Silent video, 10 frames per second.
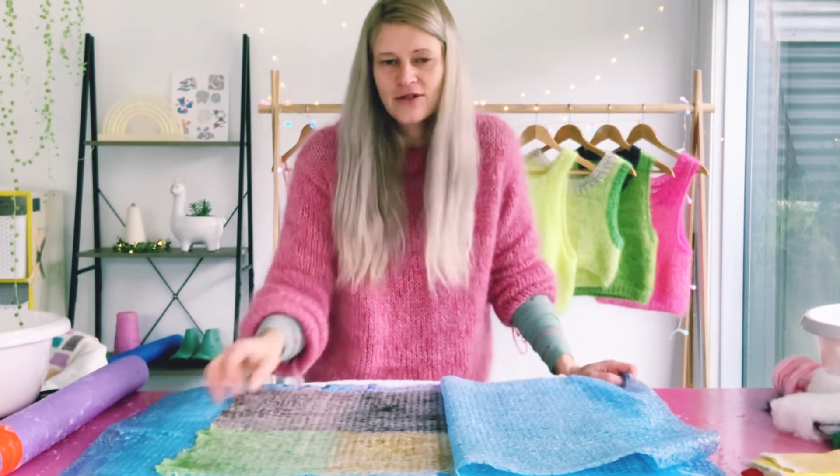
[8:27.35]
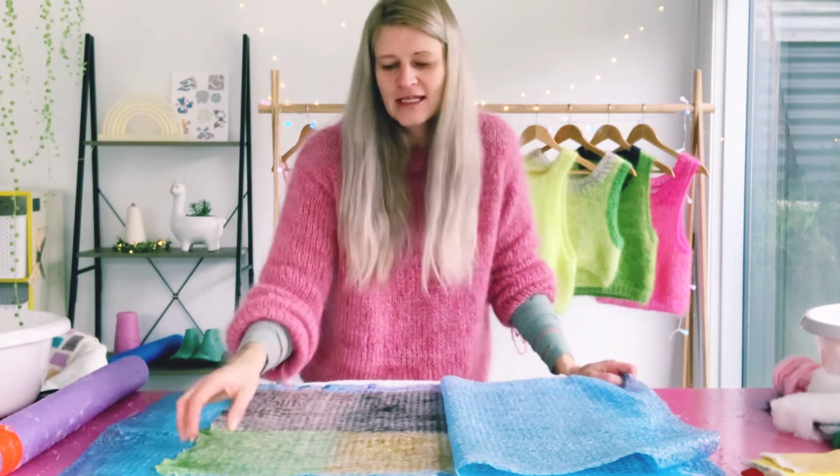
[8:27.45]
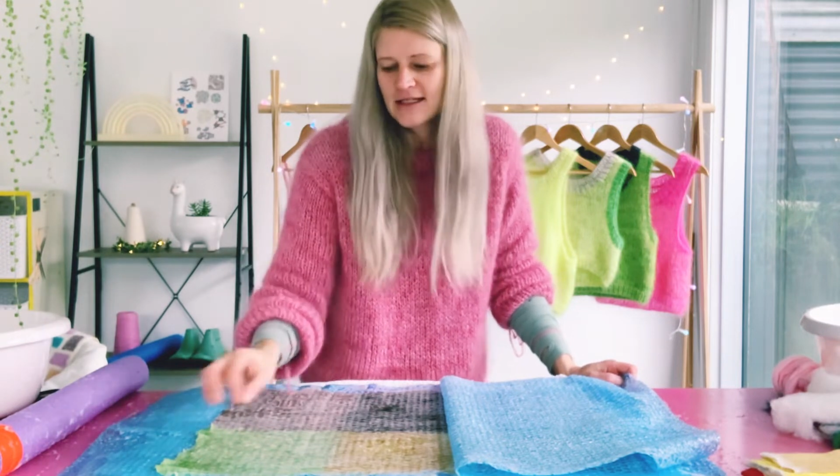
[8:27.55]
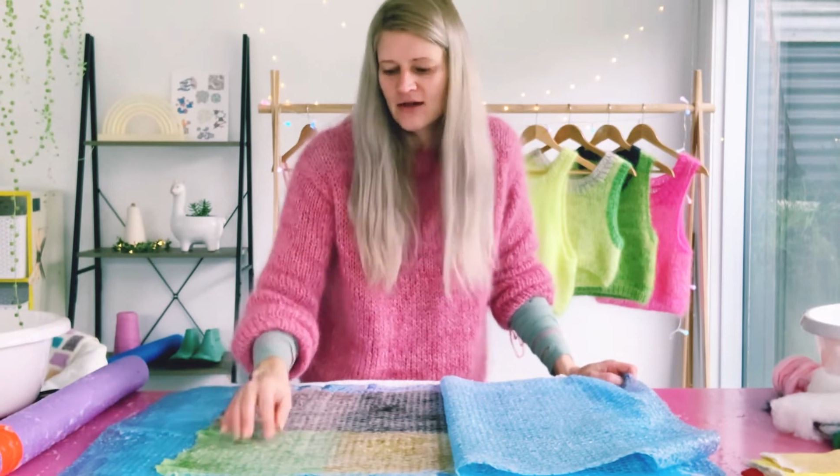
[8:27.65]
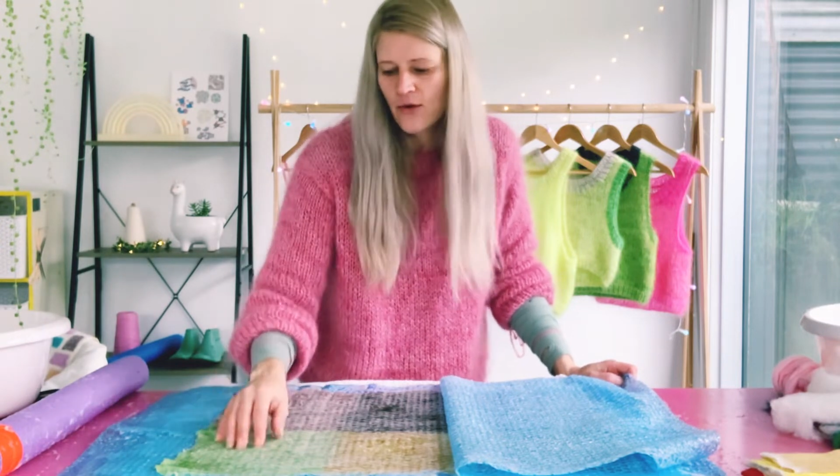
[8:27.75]
and
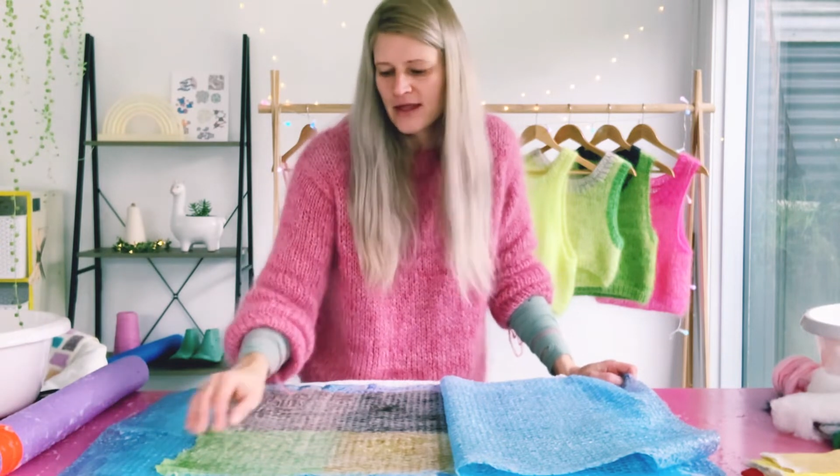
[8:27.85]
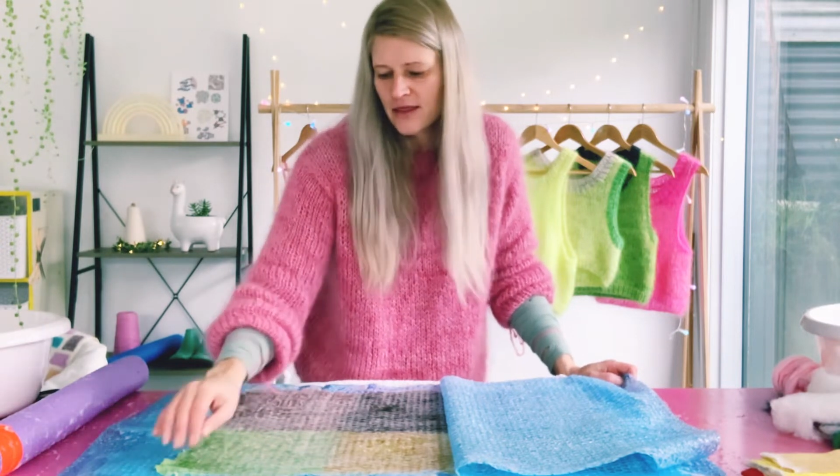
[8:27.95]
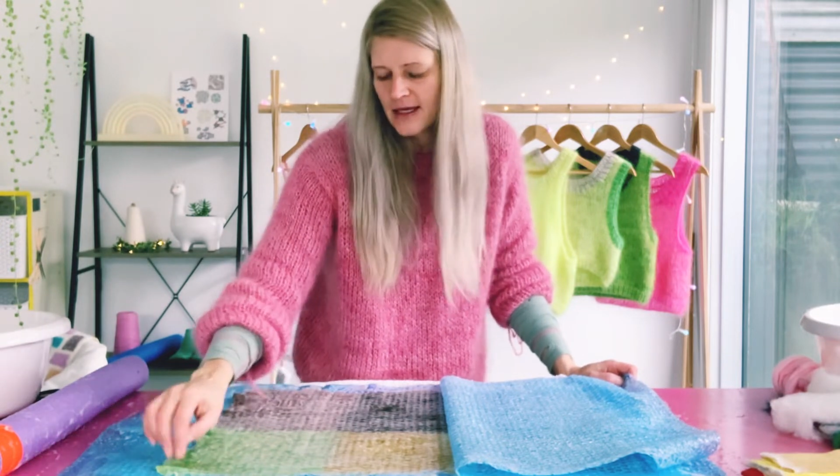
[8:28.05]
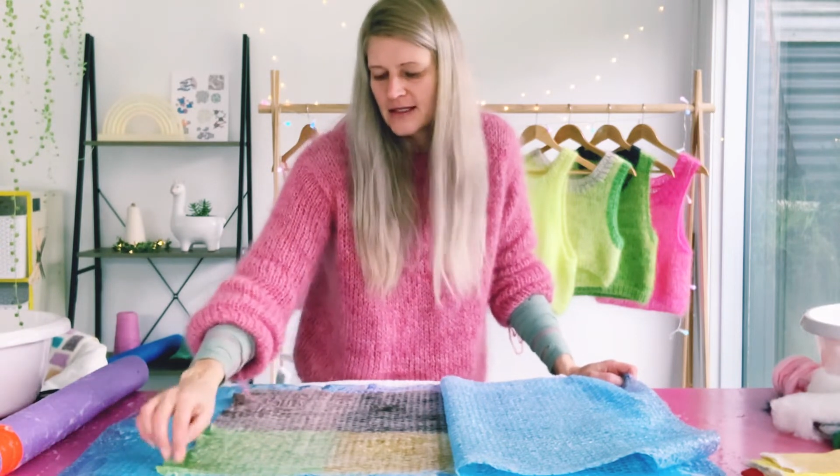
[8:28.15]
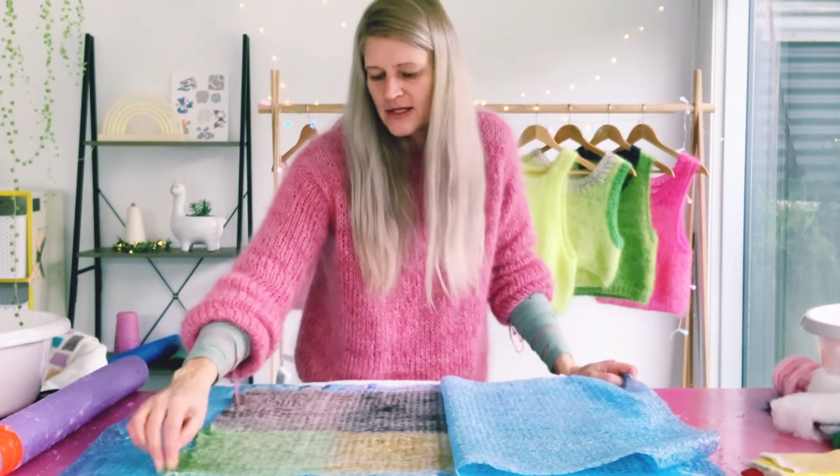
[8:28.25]
it's quite
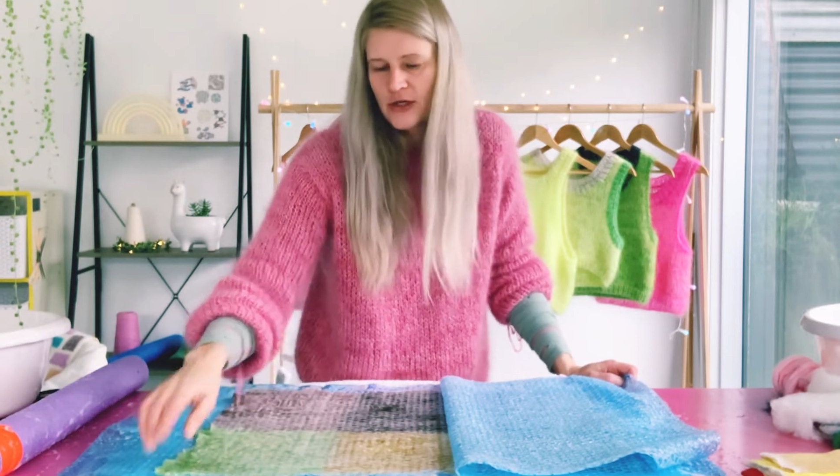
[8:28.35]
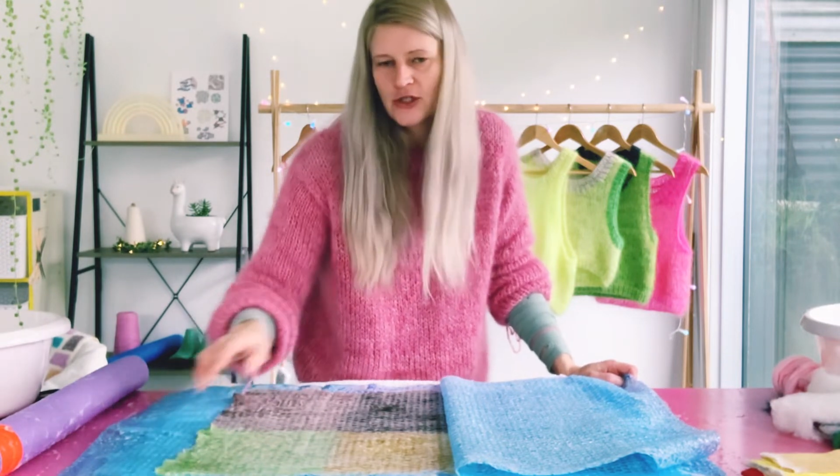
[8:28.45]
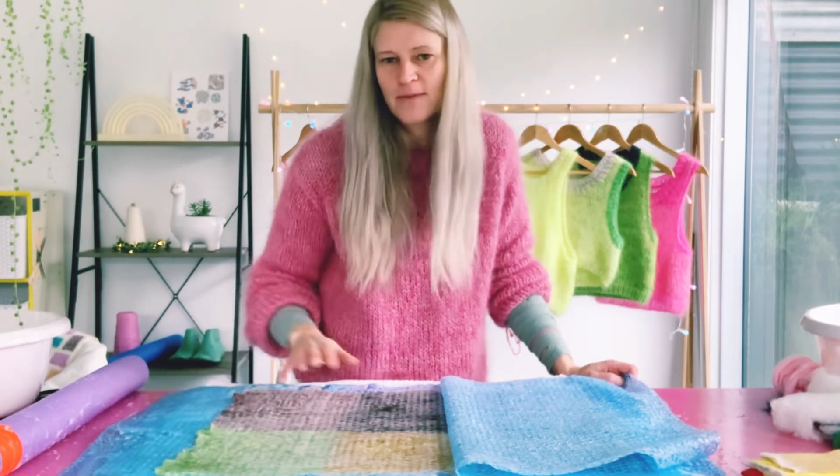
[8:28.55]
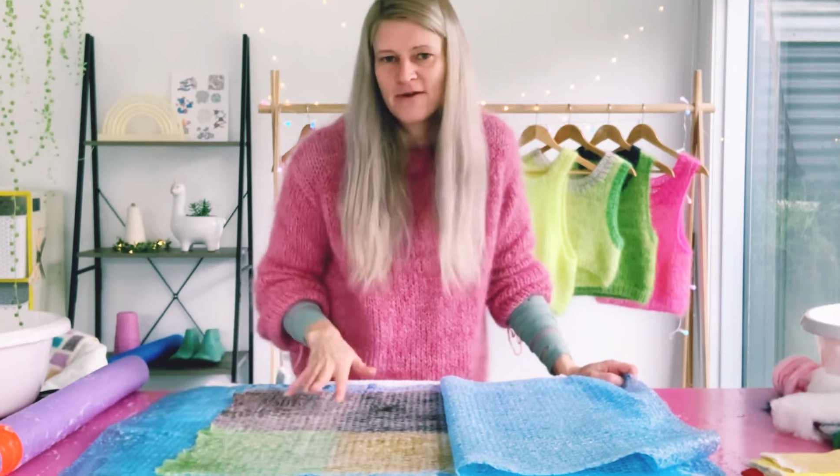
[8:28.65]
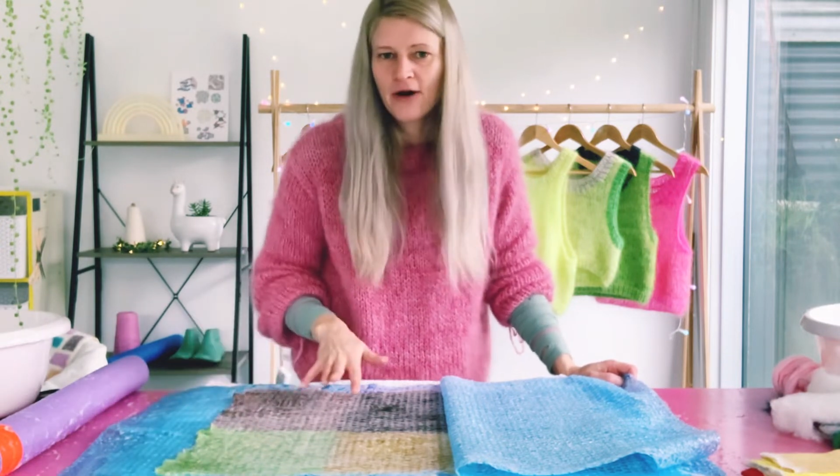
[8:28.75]
thin, so it should
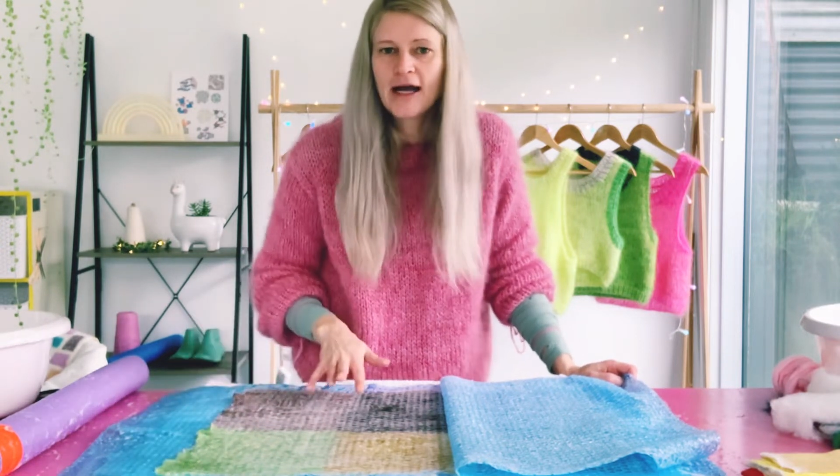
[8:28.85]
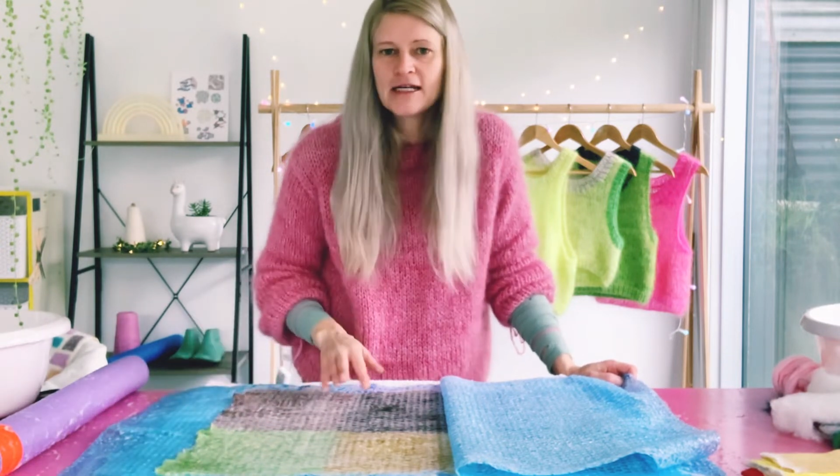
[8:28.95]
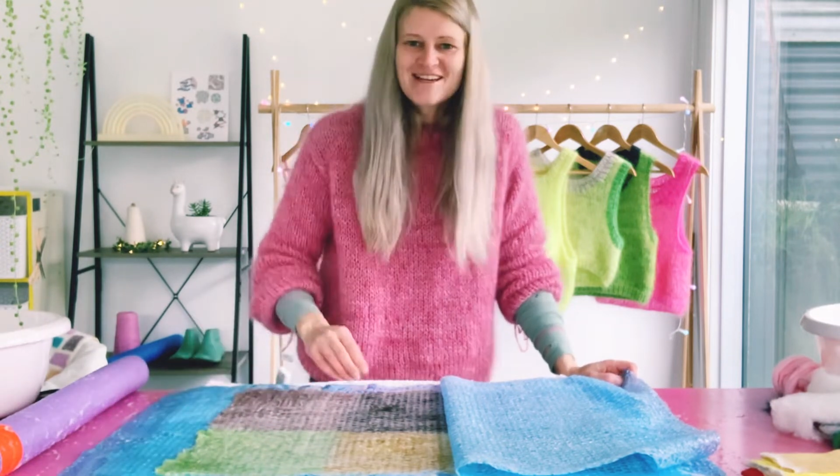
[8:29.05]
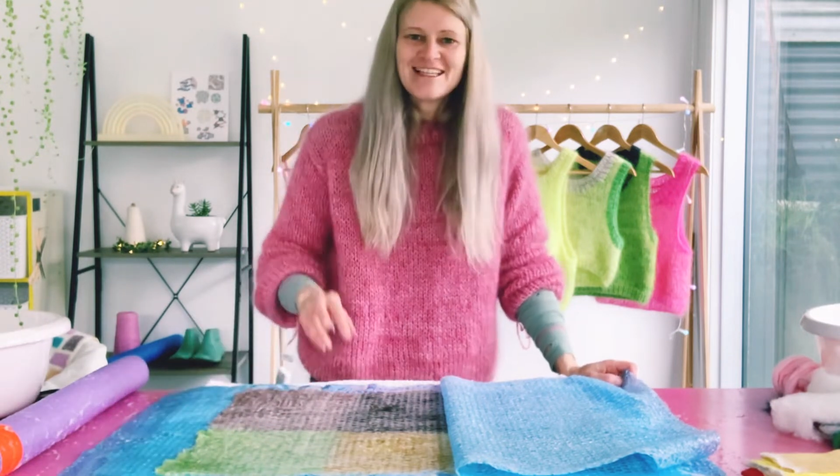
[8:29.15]
be fine,